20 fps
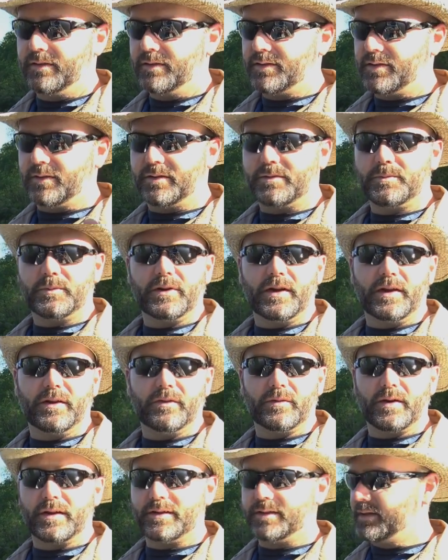So it's pretty
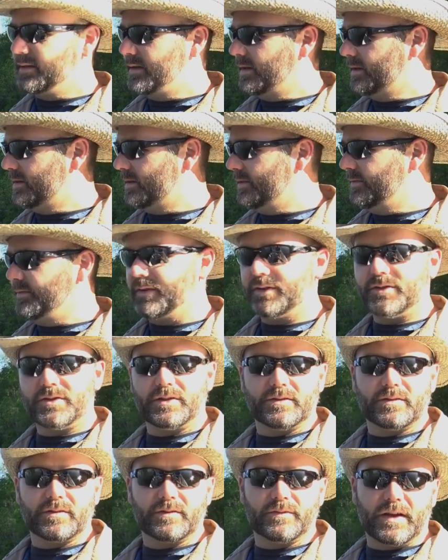interesting that these fish
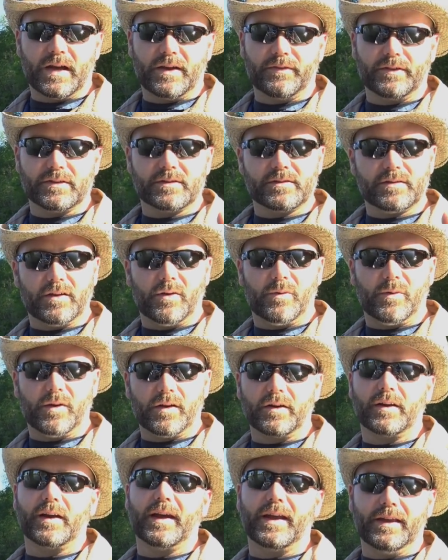can survive in
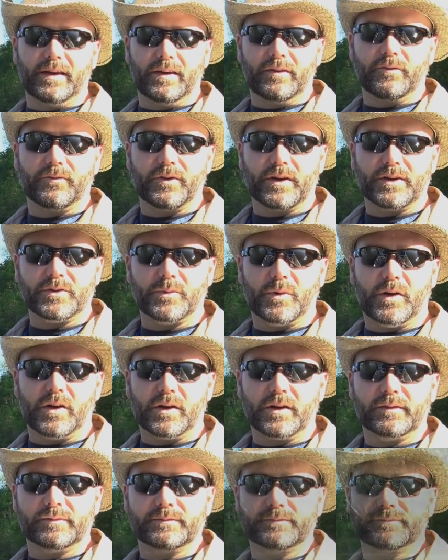saltwater and in
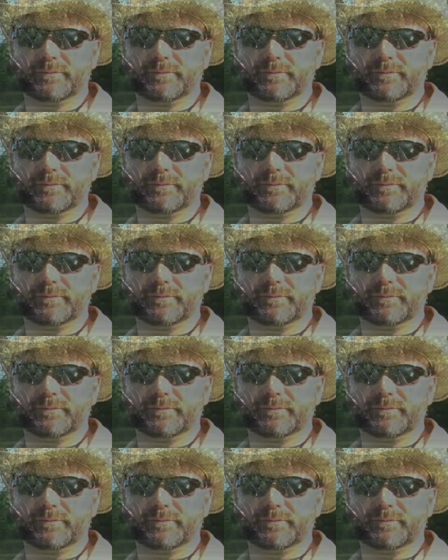freshwater.